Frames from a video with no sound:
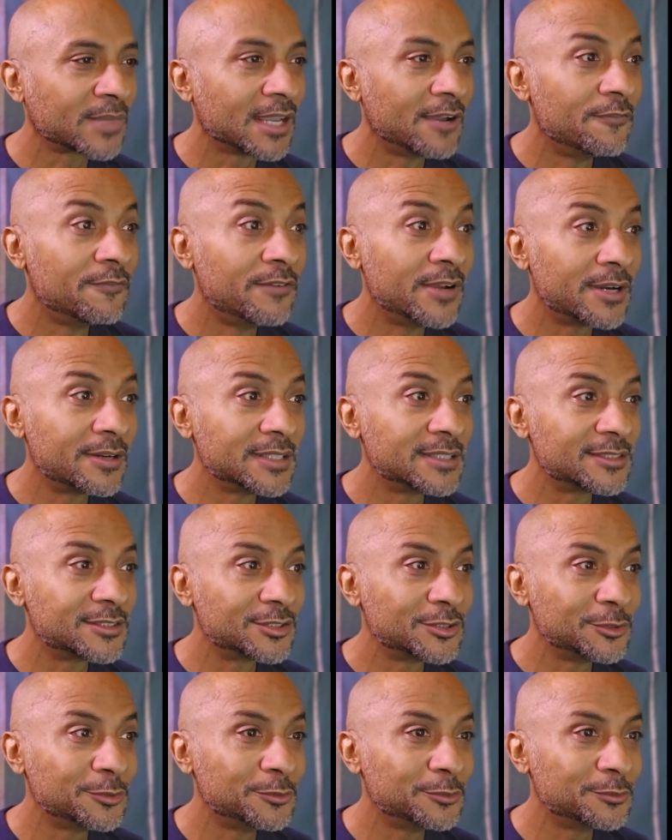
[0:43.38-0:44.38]
Very
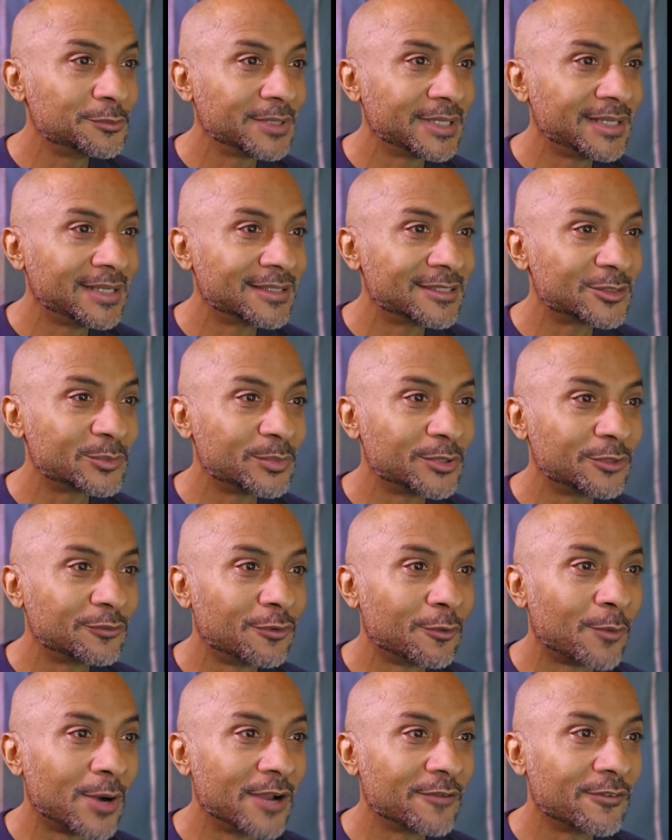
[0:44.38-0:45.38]
soon, he and his
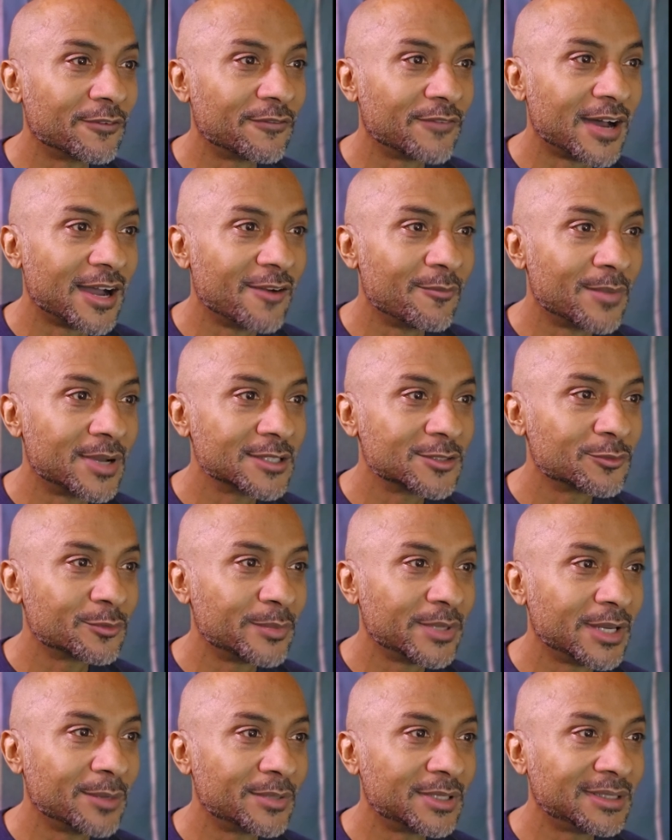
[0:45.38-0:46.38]
beautiful wife of 5 months
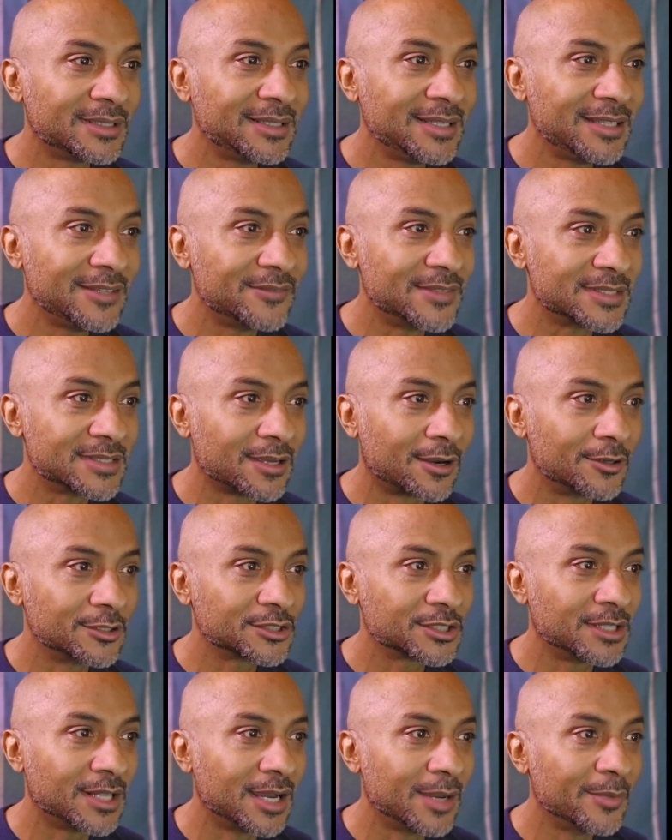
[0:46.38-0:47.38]
would be able to leave this
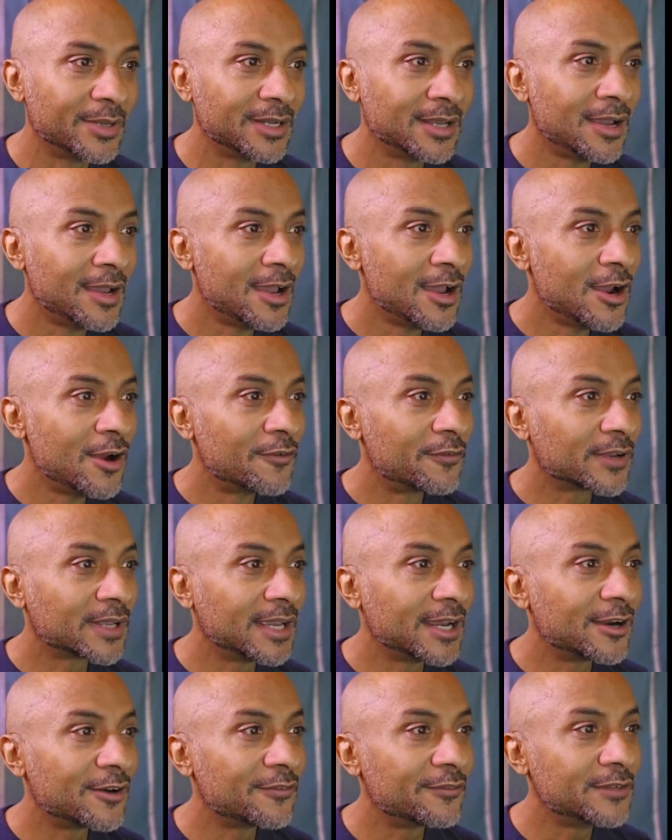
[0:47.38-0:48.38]
harsh climate for
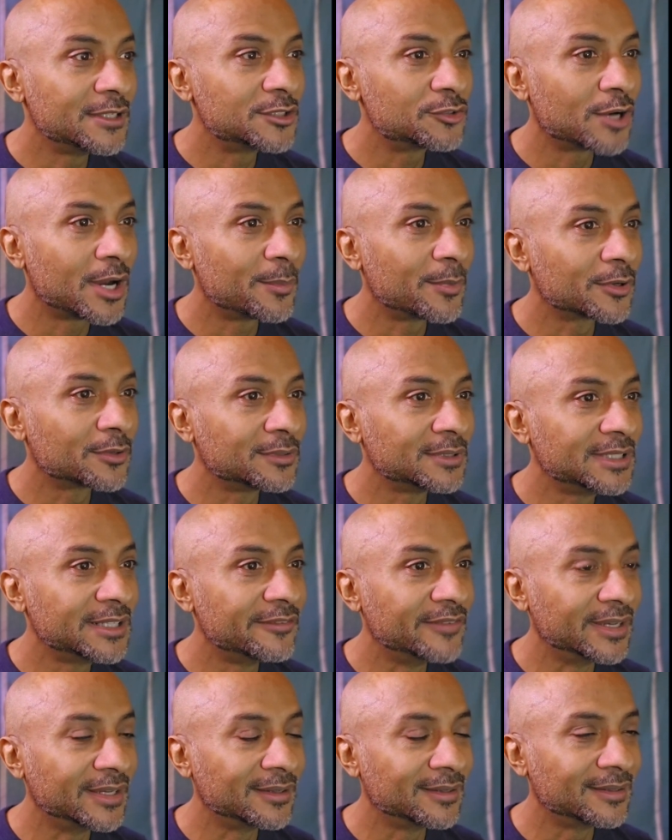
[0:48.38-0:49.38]
carefree tropical
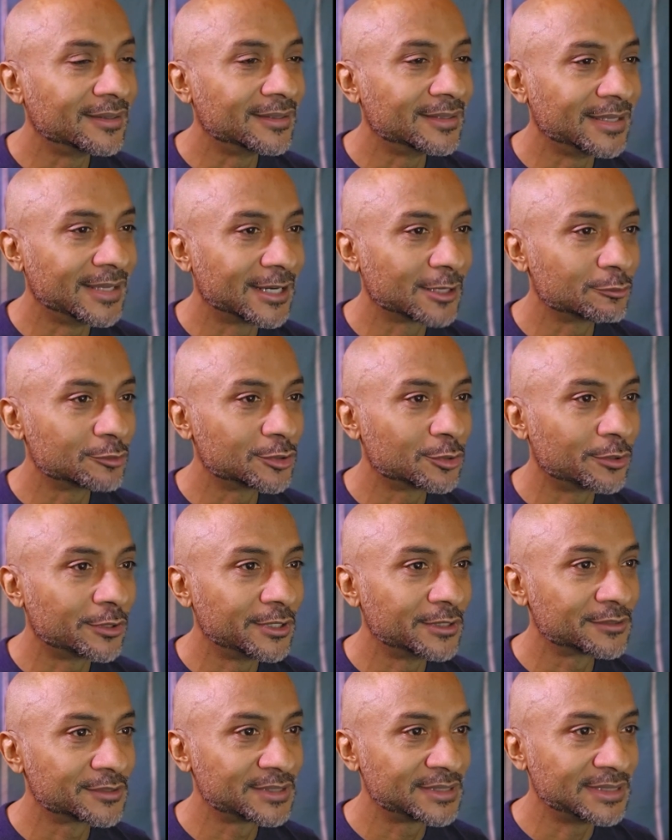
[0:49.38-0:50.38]
living in the
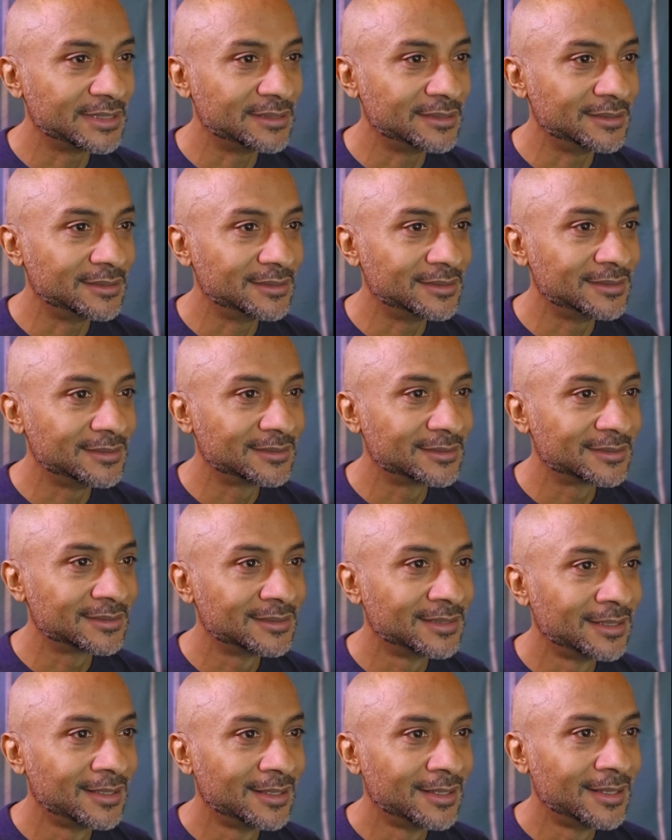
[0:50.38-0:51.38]
equatorial
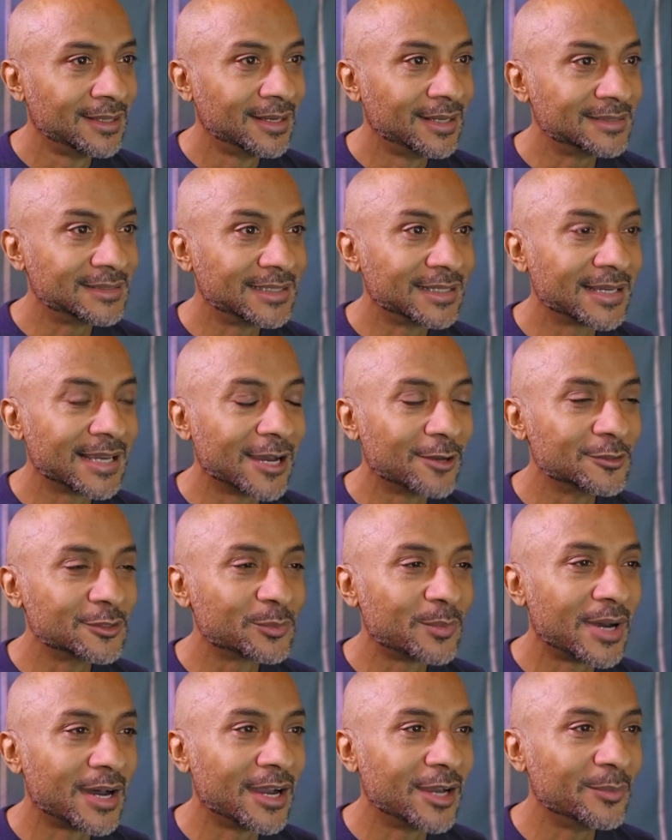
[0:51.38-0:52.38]
seas. As the
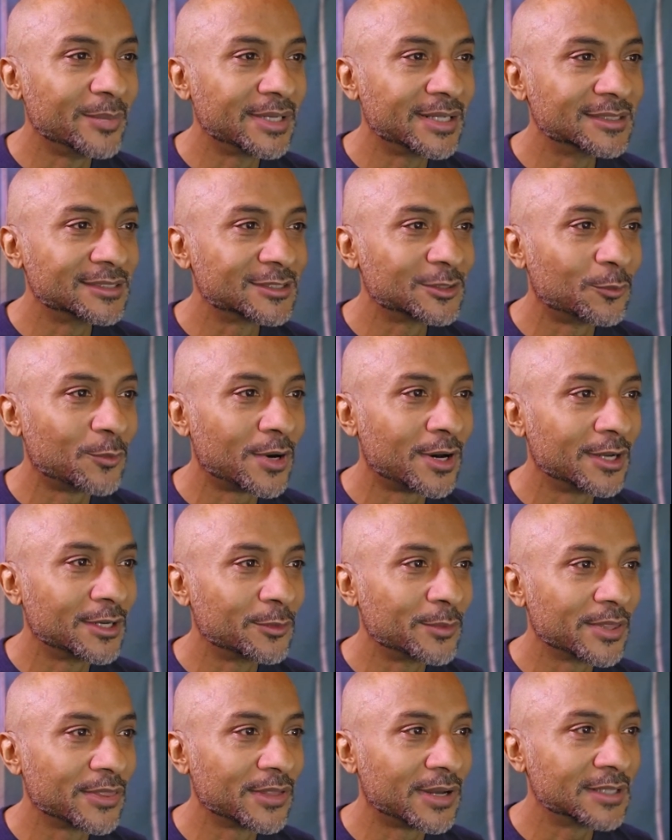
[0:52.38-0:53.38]
accountant's mind begins to
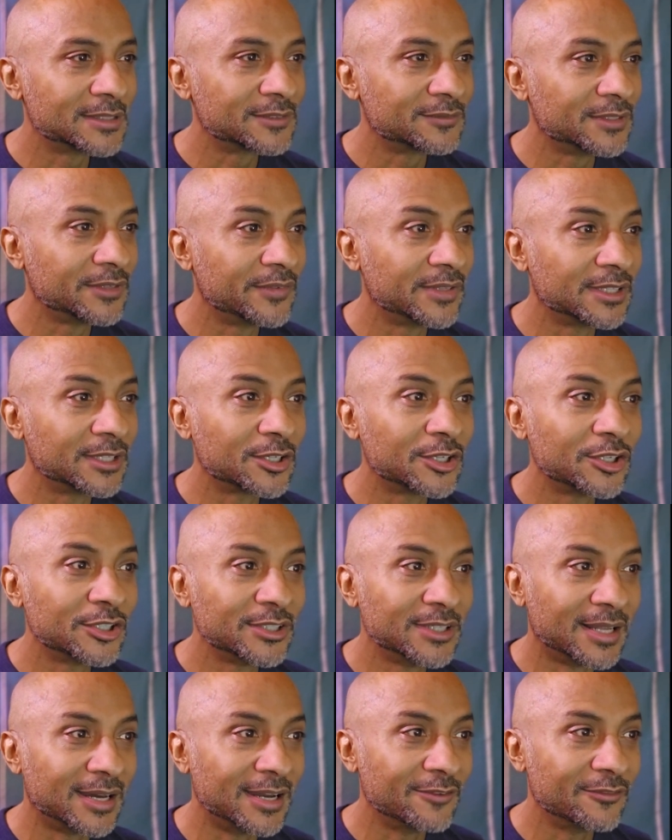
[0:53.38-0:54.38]
wander with thoughts of living the
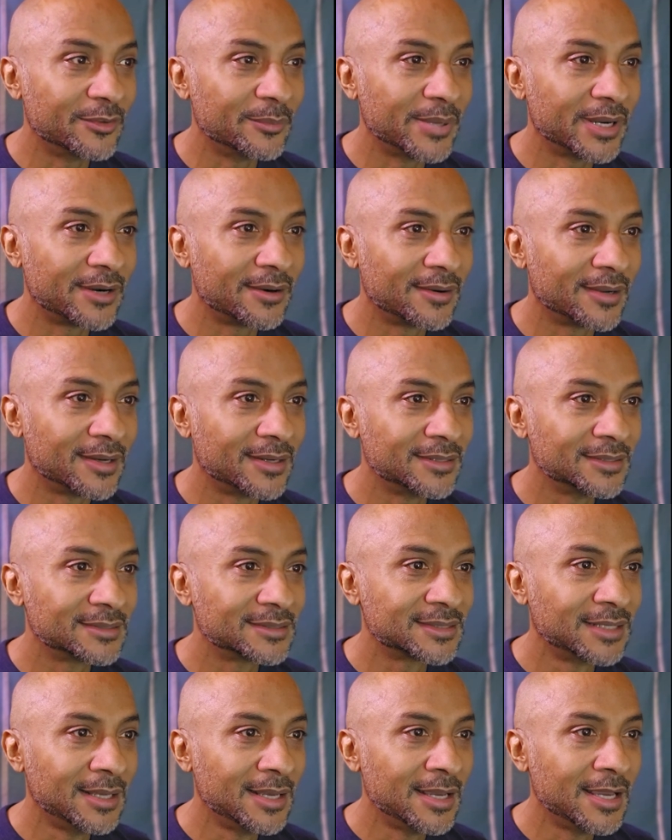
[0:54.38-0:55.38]
good life in
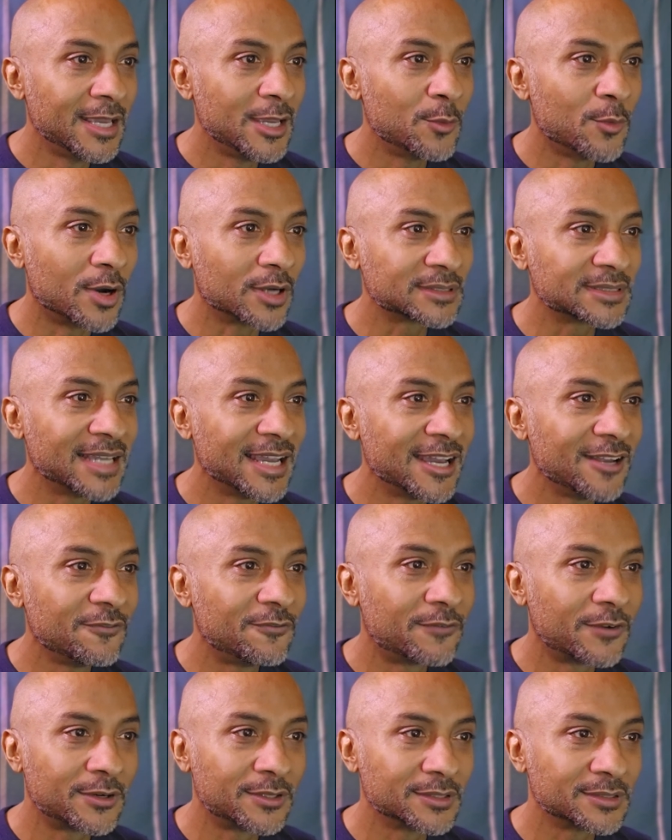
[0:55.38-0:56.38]
paradise, he walks
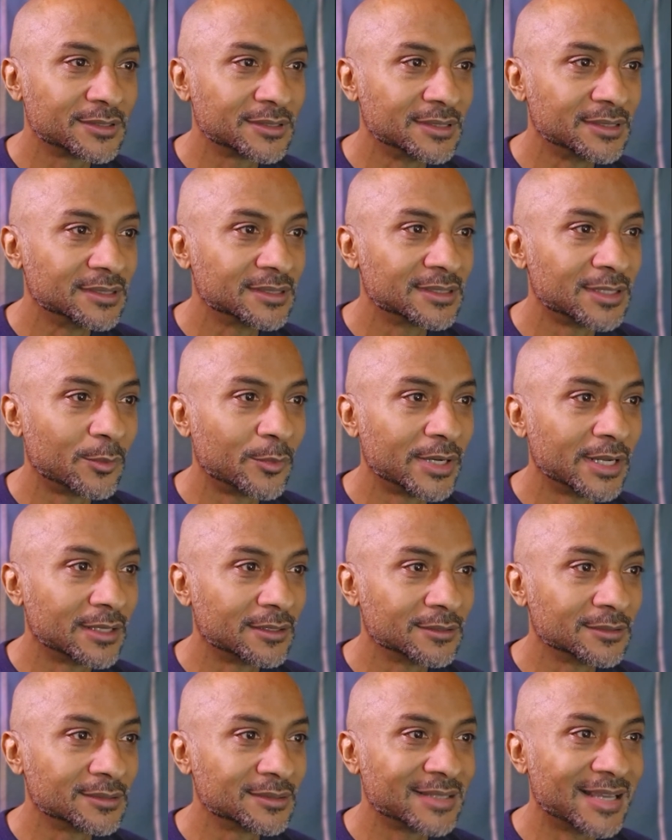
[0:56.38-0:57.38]
headfirst into someone
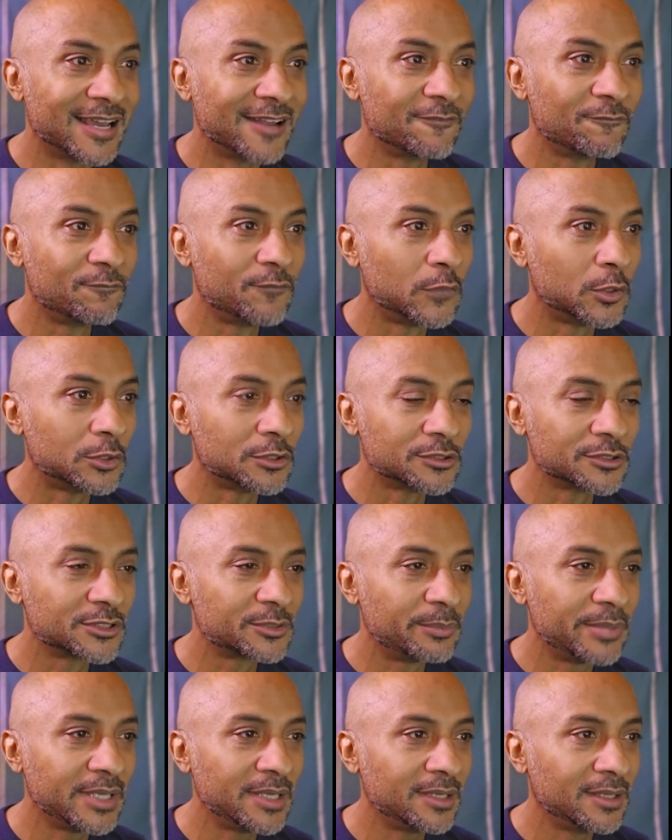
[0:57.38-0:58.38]
else at full
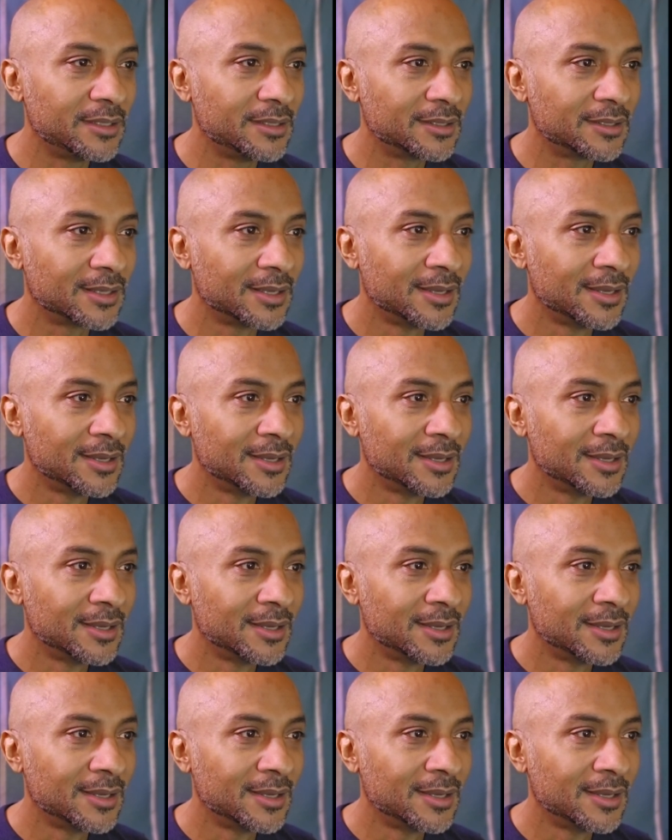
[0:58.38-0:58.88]
speed.